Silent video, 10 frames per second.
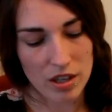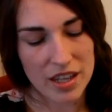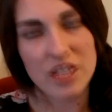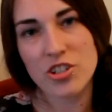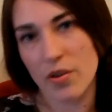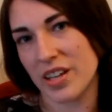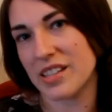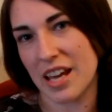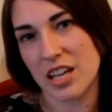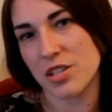He's showing
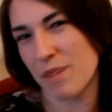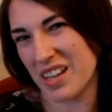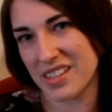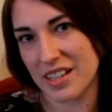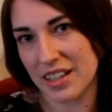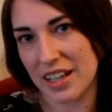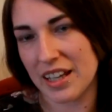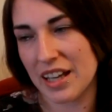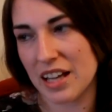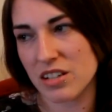his age
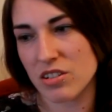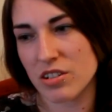basically, and